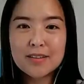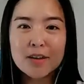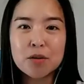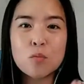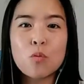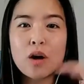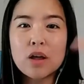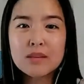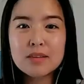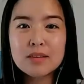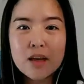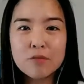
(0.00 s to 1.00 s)
like what
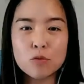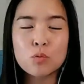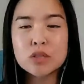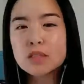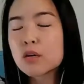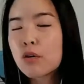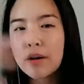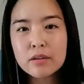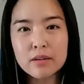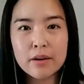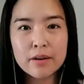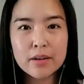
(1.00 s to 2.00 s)
level, what's the
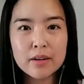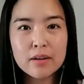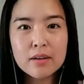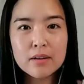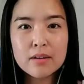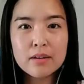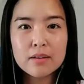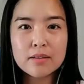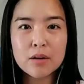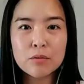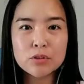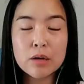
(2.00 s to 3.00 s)
granularity
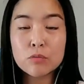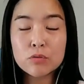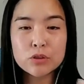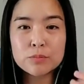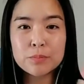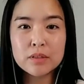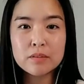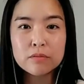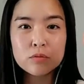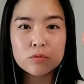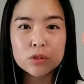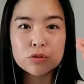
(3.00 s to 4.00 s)
that and we should be
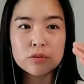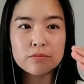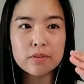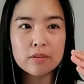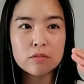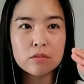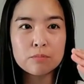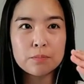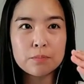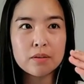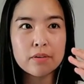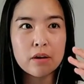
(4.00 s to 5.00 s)

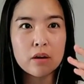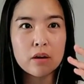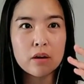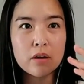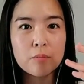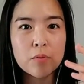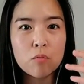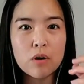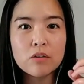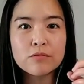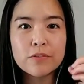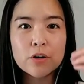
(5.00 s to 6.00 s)
very
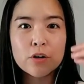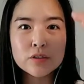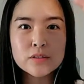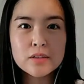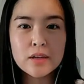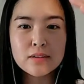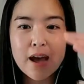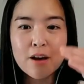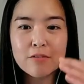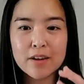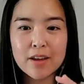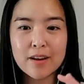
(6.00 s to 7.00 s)
well versed in
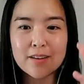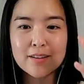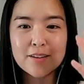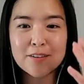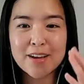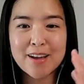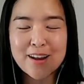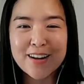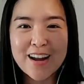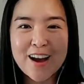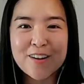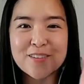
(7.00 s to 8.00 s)
navigating, okay,
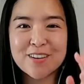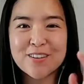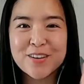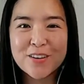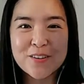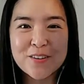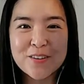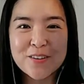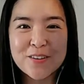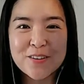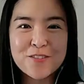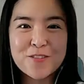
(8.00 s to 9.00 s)
and now I'm going
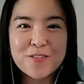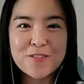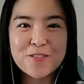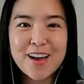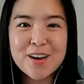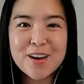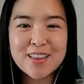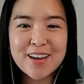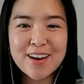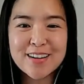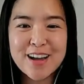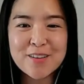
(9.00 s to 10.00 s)
way up
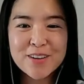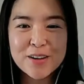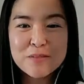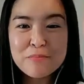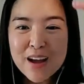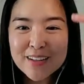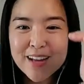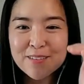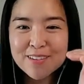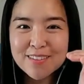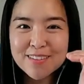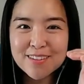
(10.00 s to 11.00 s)
there, now I'm coming back down
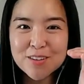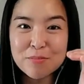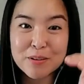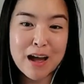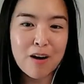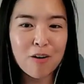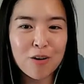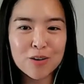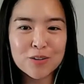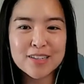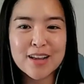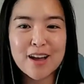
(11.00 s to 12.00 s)
a little, but not all
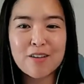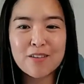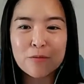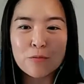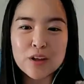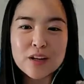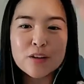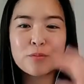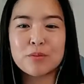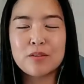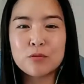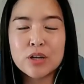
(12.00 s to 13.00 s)
the way down, and we
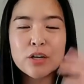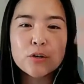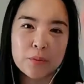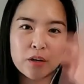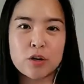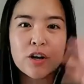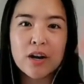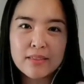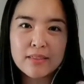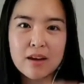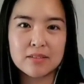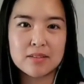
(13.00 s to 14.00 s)
need to be good
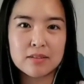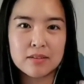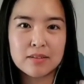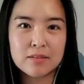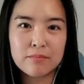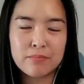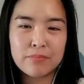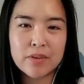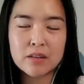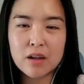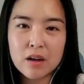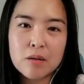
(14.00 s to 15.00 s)
at that,
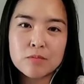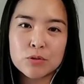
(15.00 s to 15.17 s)
and that